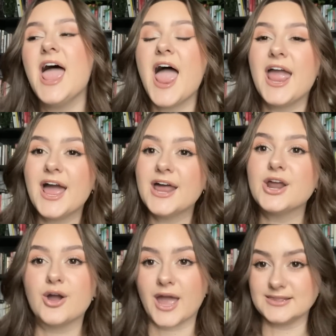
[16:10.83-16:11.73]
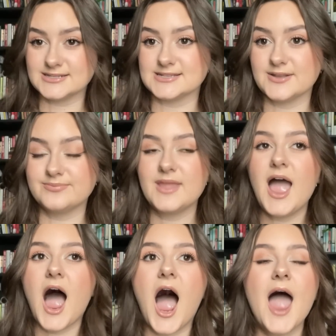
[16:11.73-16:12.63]
And okay, listen,
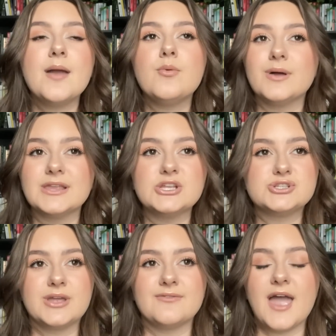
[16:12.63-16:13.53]
I am willing to give